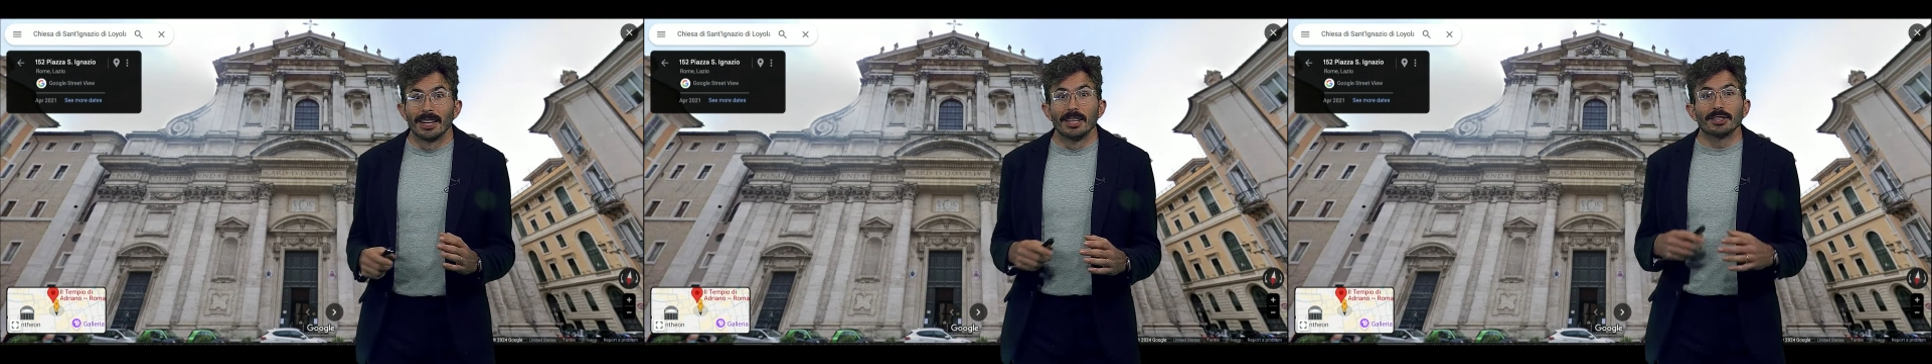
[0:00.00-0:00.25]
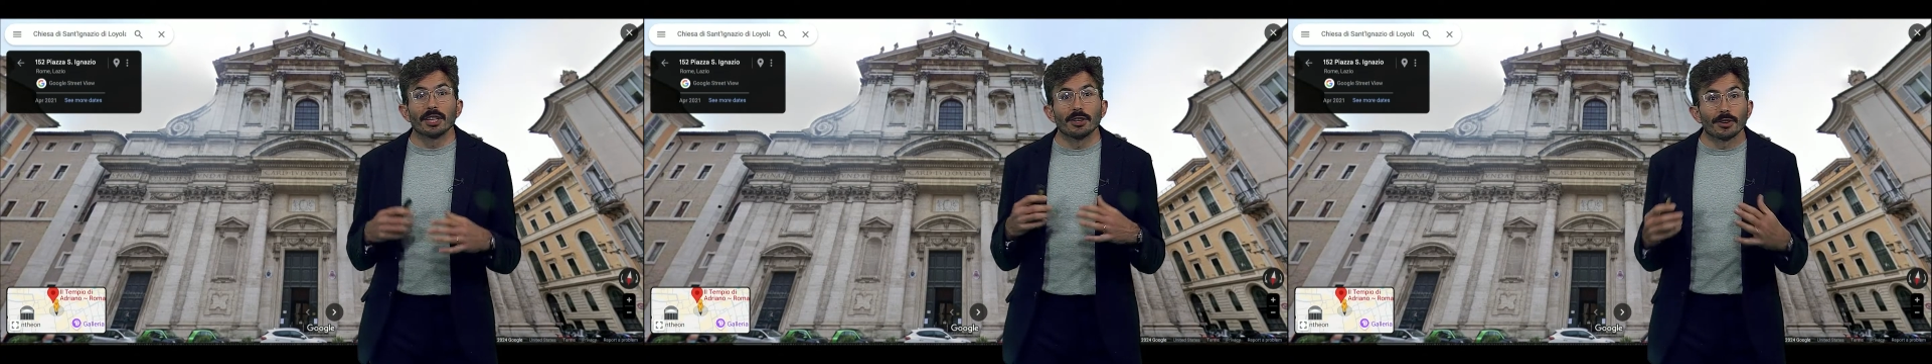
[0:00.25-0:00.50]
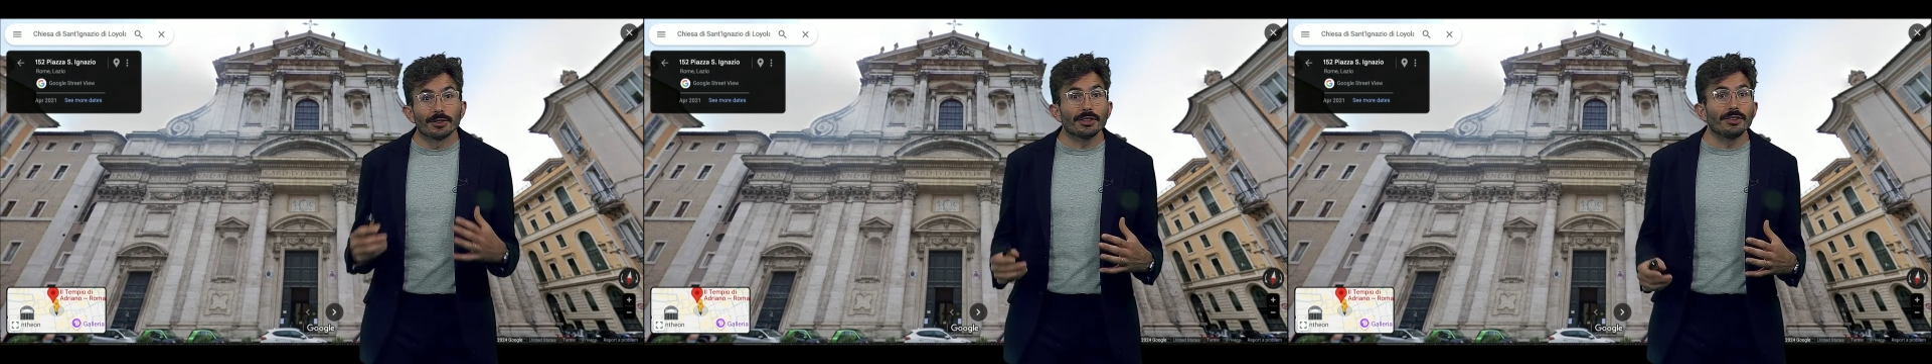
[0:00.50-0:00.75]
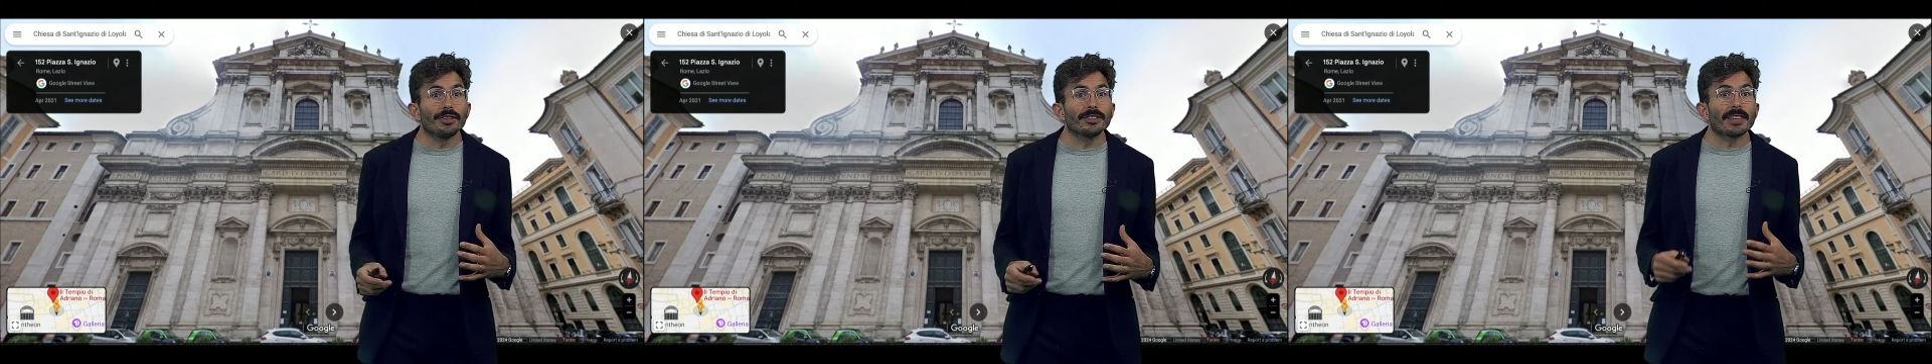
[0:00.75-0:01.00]
to learn to
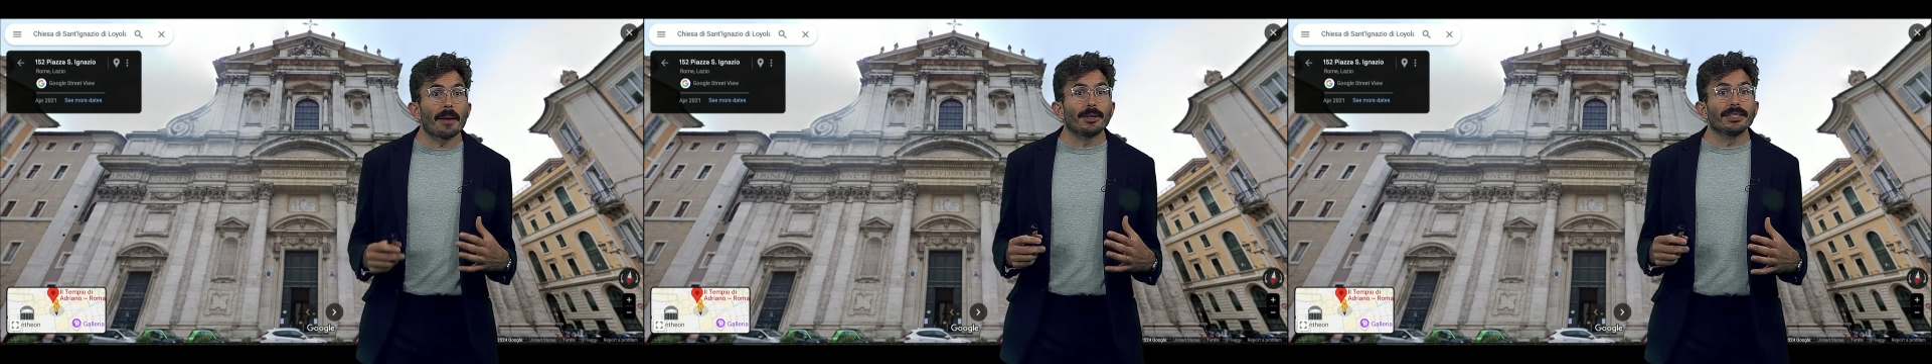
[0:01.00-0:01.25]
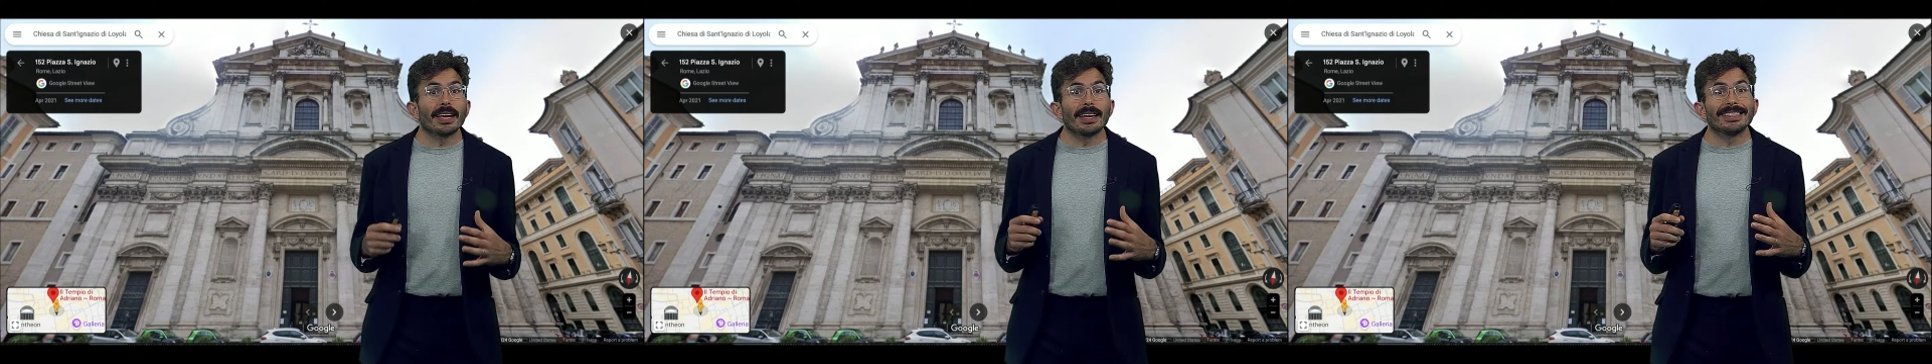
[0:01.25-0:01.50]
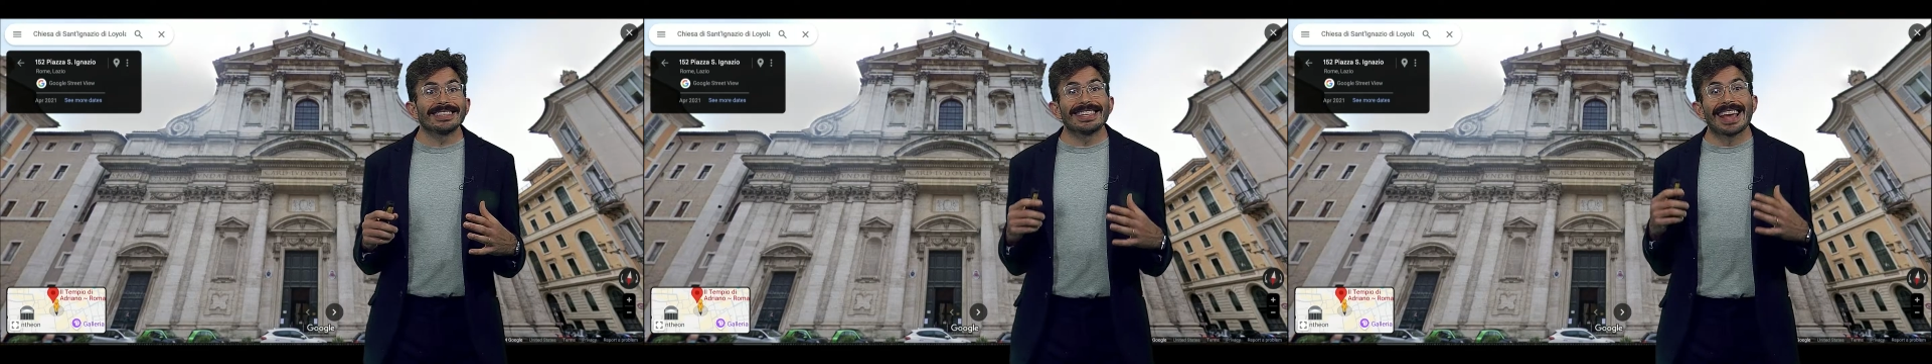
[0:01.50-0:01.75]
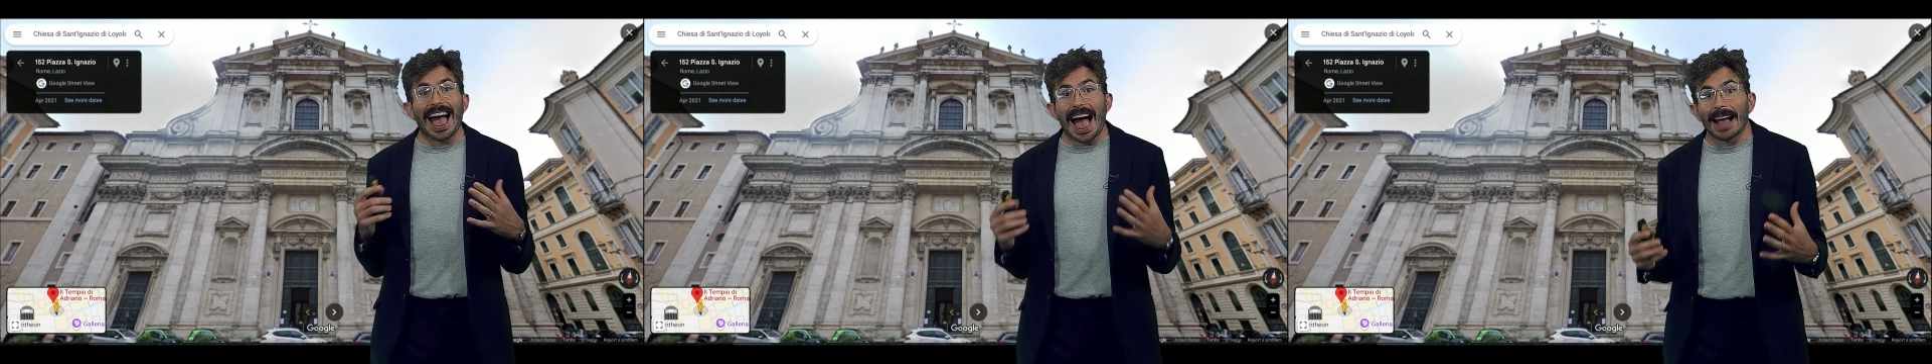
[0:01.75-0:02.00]
look simultaneously
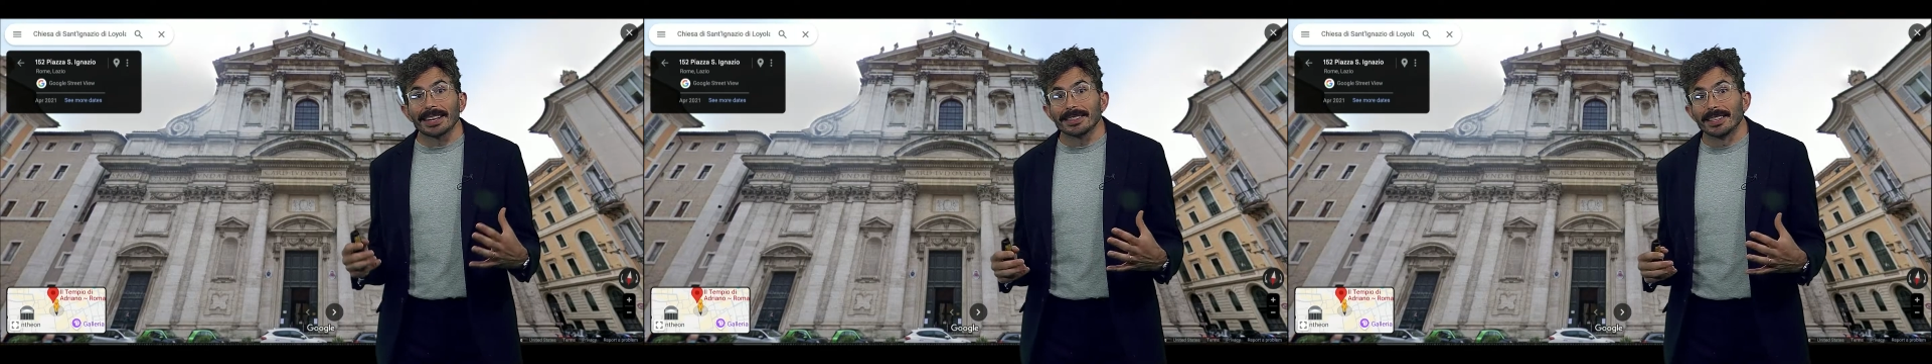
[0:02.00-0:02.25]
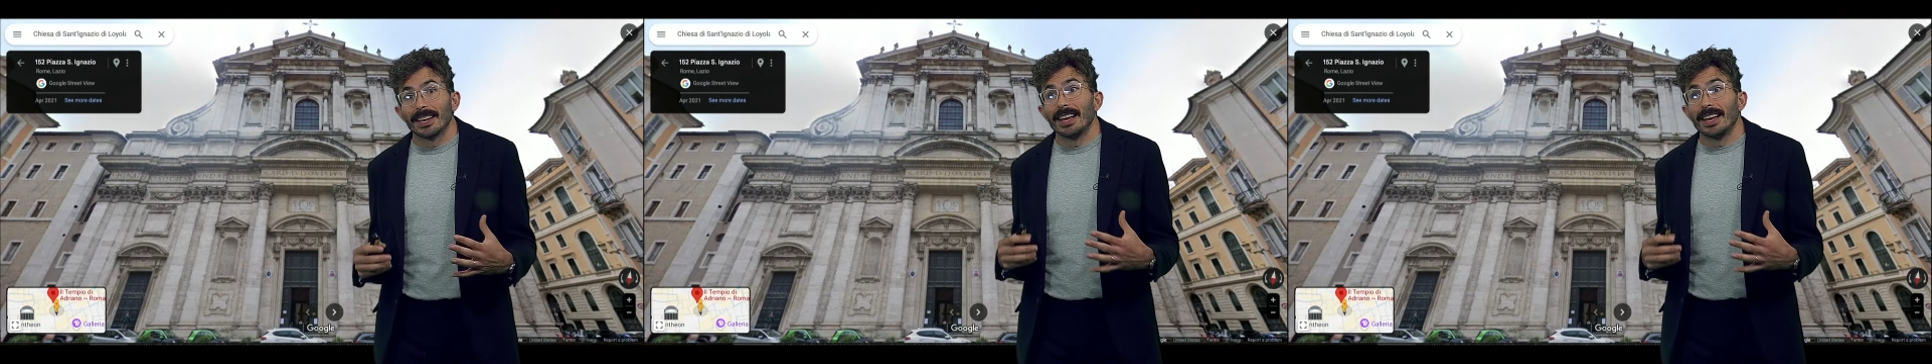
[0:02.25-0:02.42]
at